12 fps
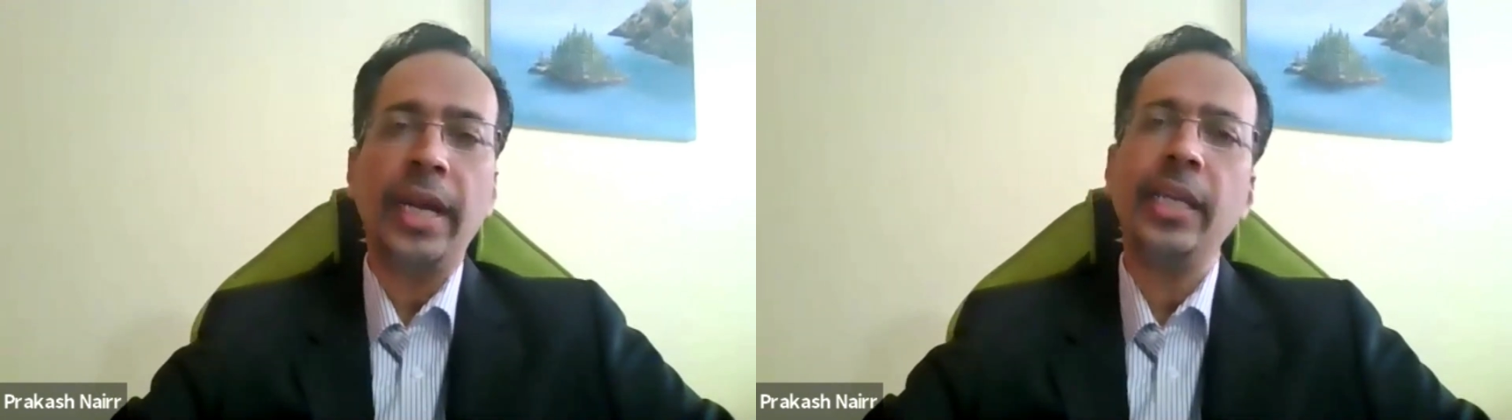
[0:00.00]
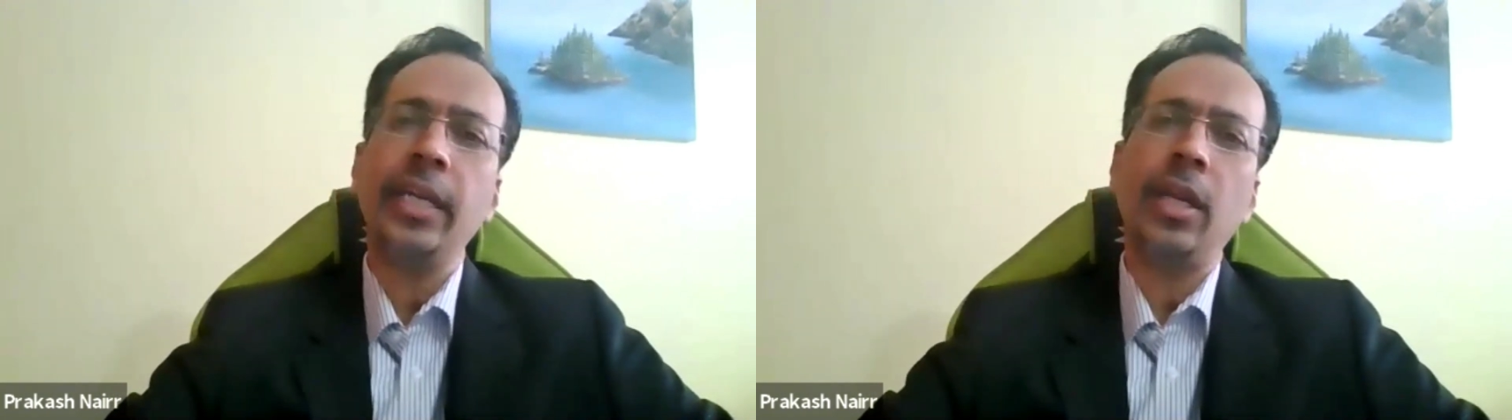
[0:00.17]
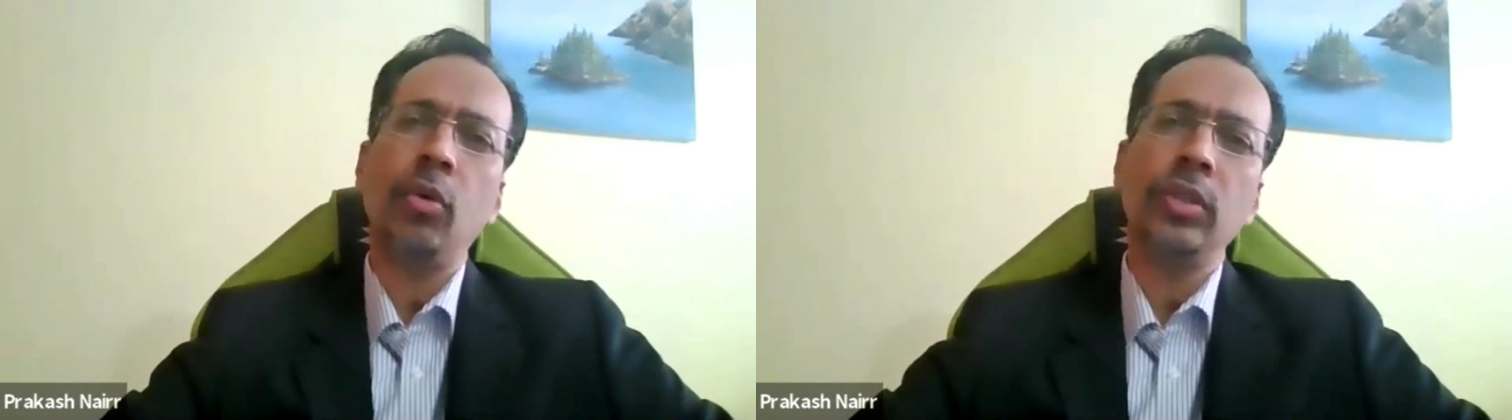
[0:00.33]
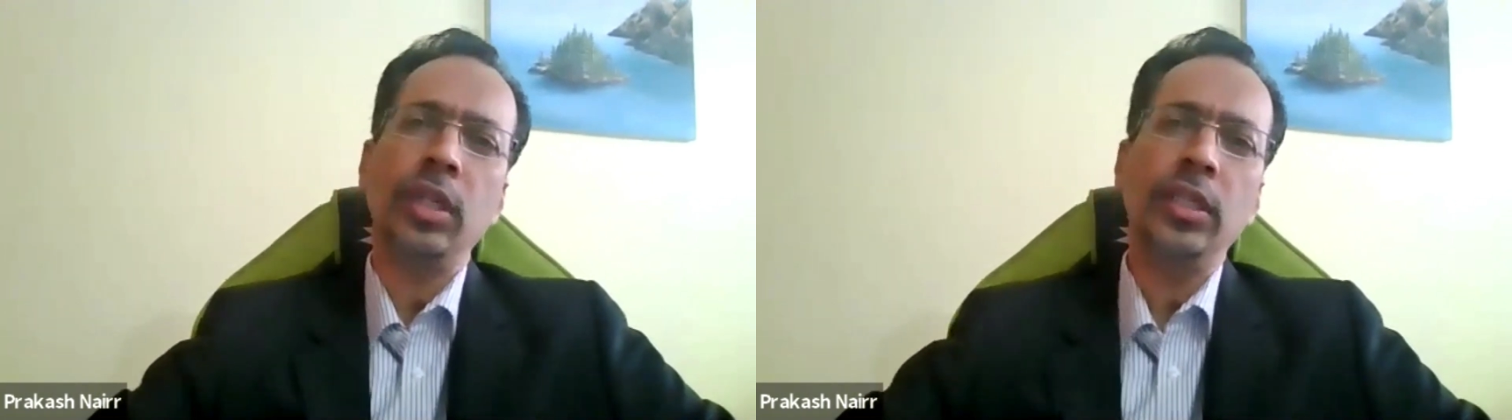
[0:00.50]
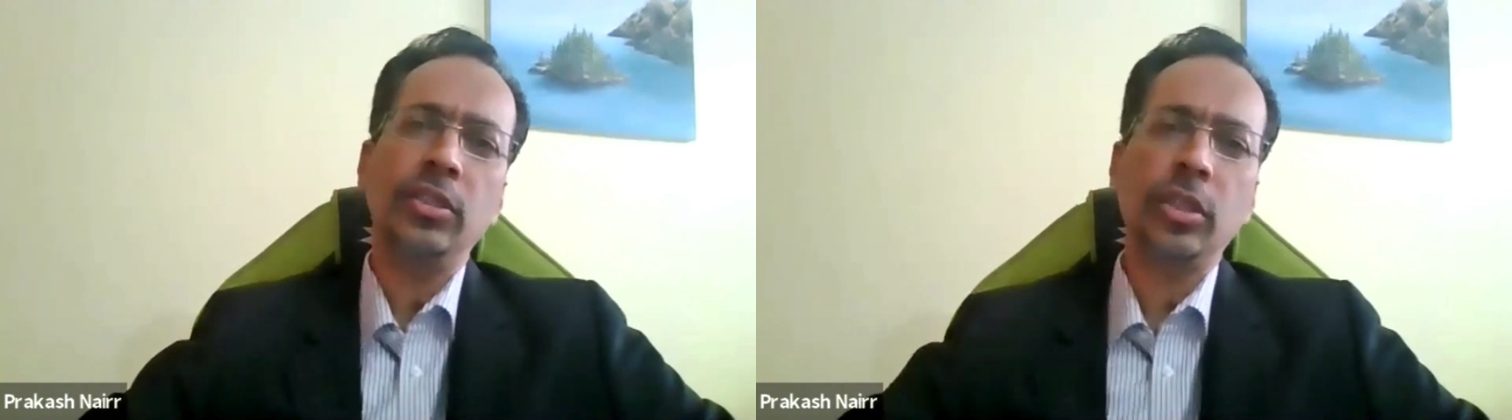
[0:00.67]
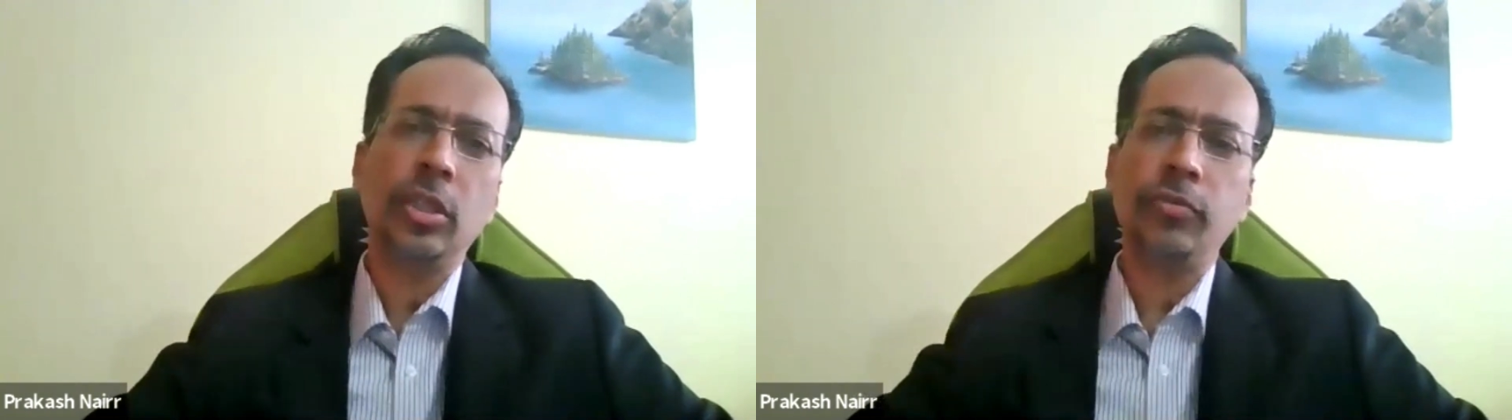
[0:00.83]
writing down the
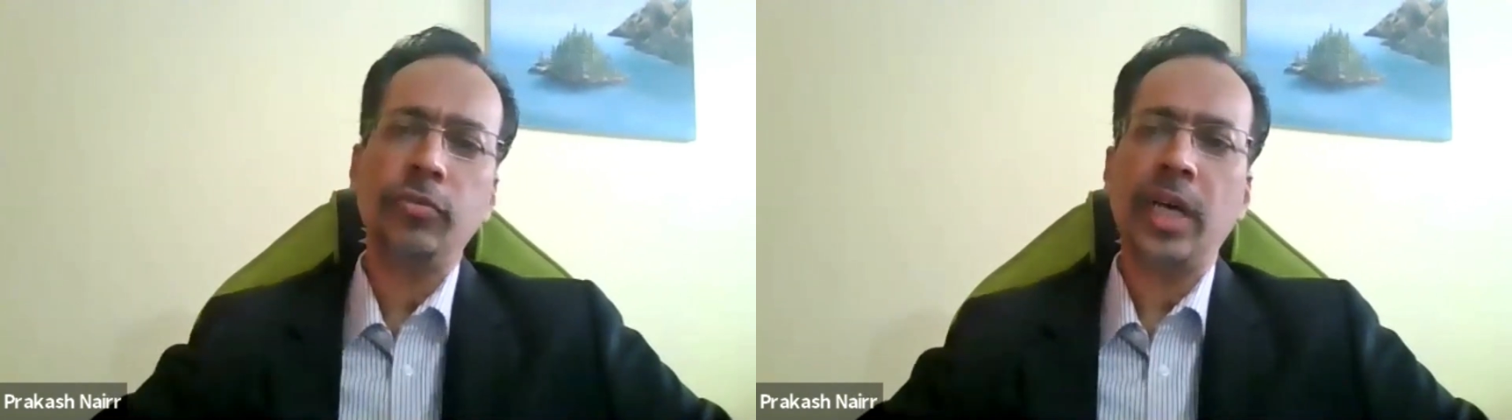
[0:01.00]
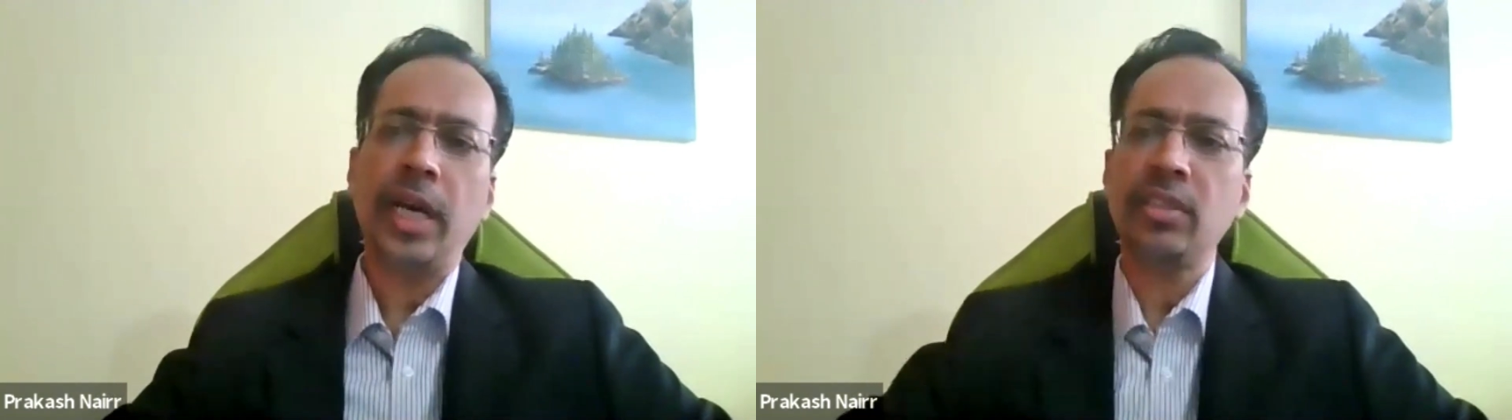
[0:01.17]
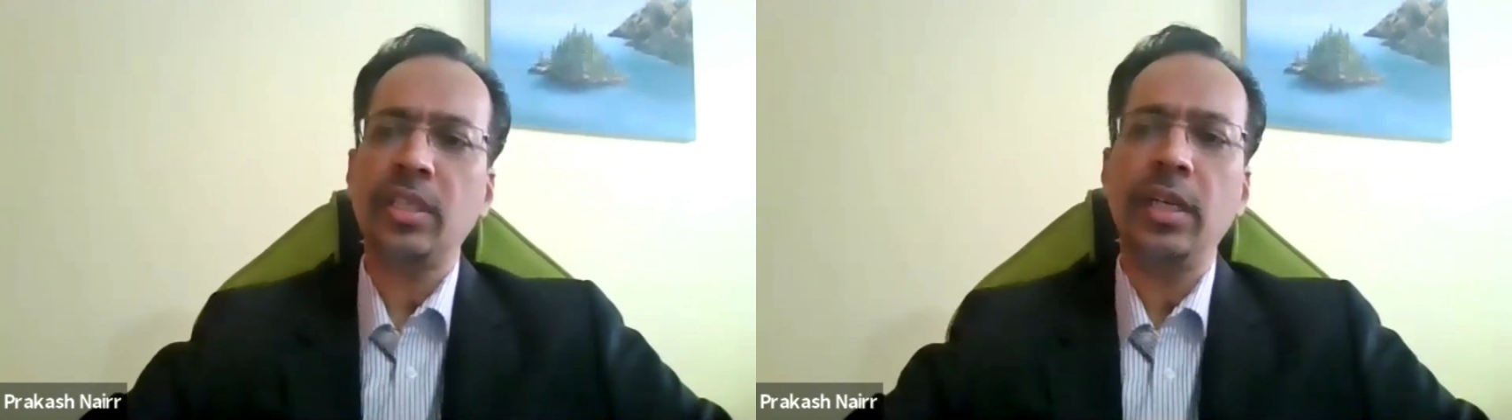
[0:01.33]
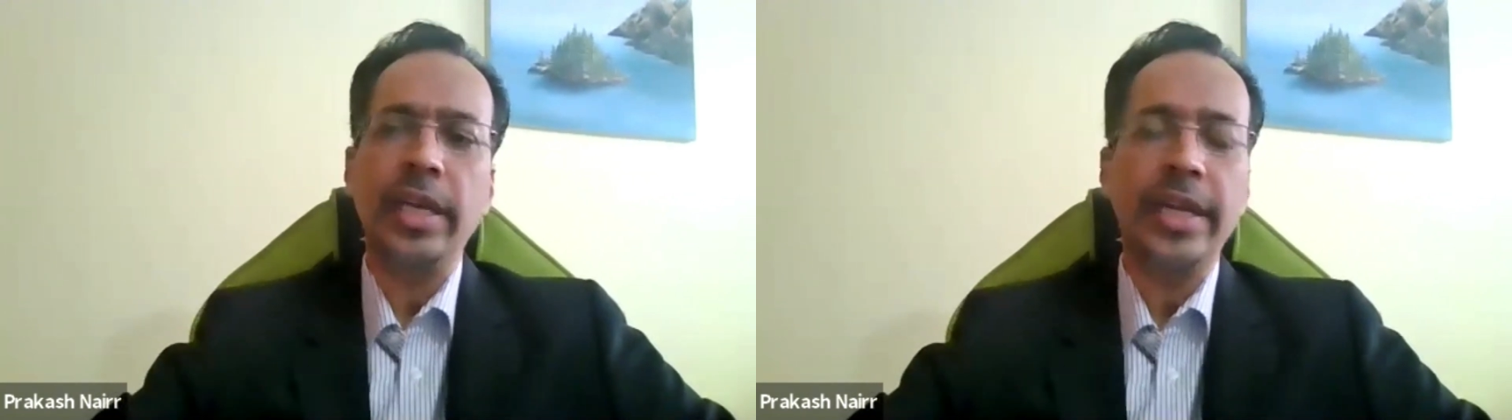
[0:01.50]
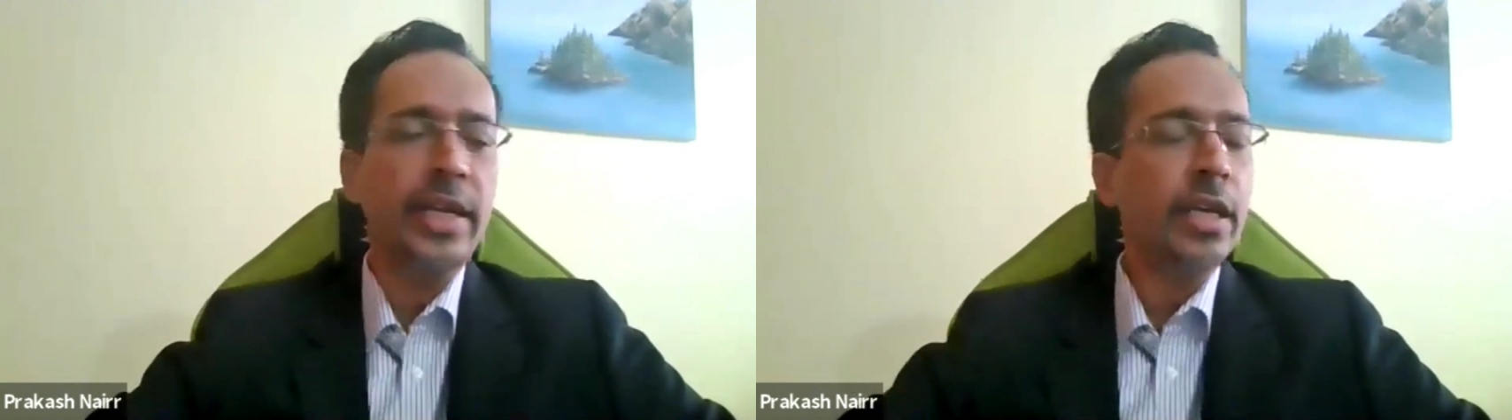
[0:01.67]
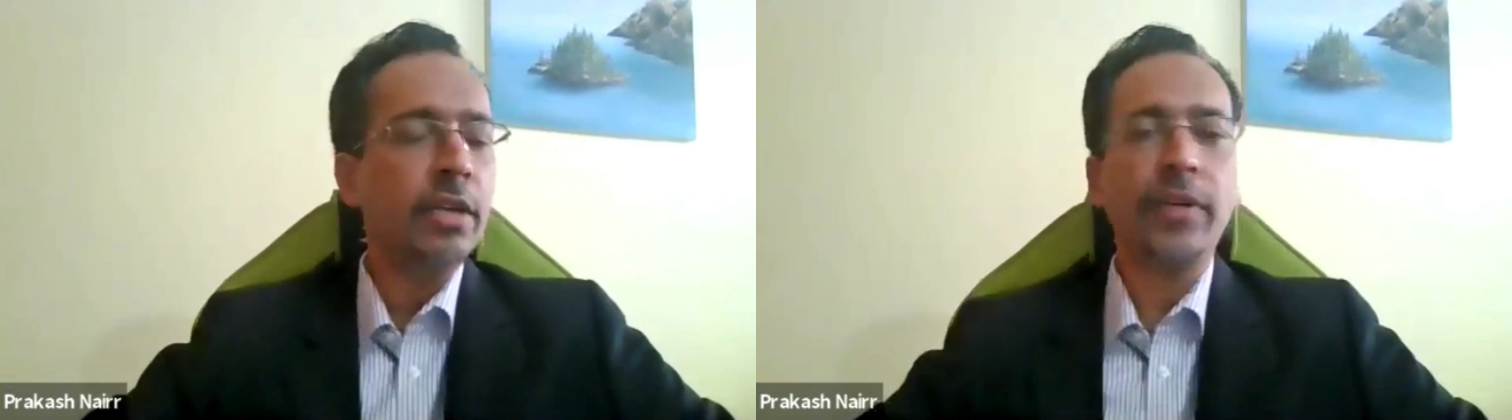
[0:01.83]
list of tasks in
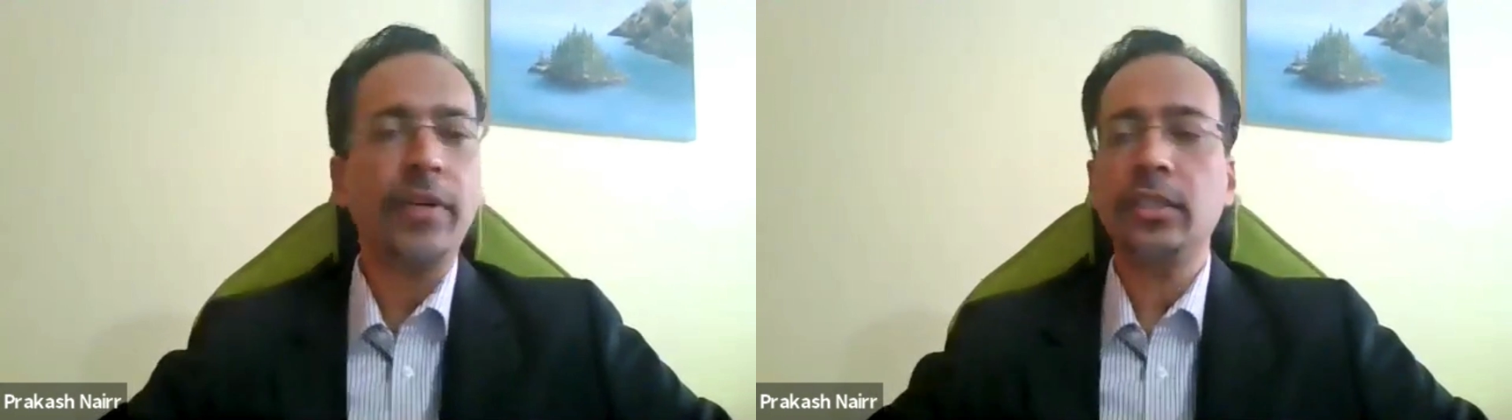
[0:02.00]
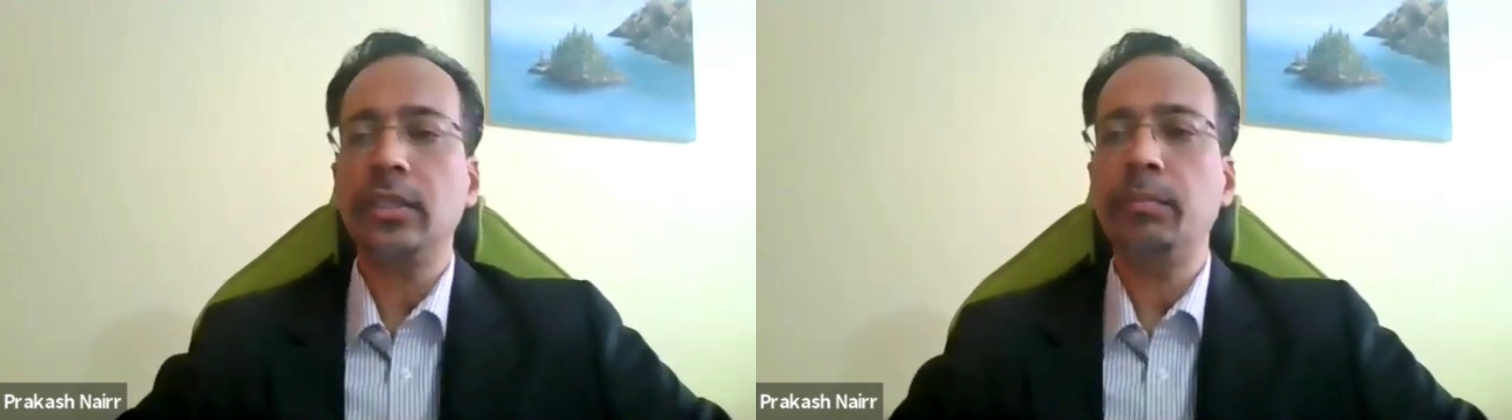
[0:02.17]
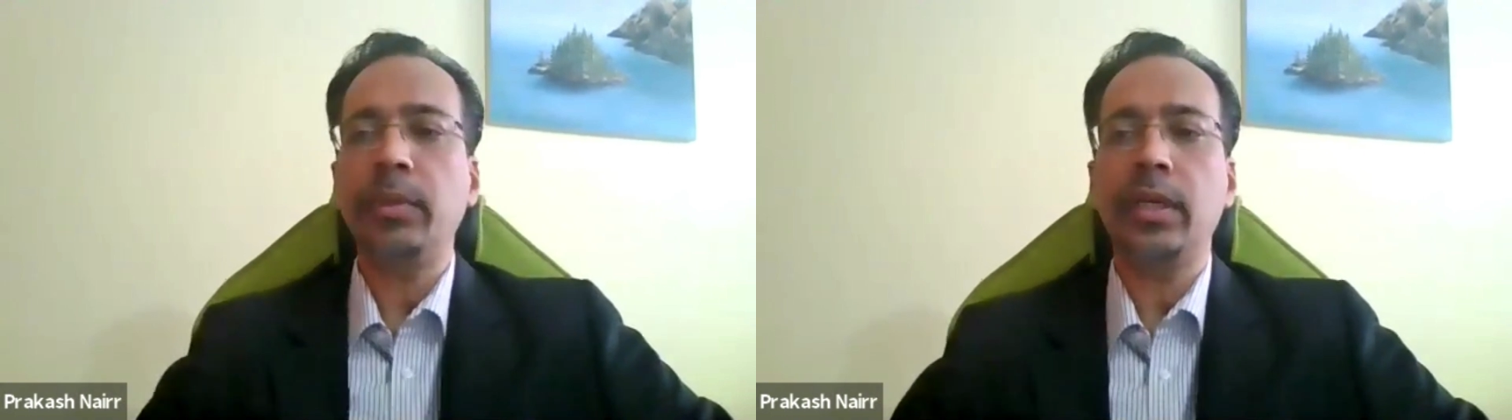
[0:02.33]
linear fashion,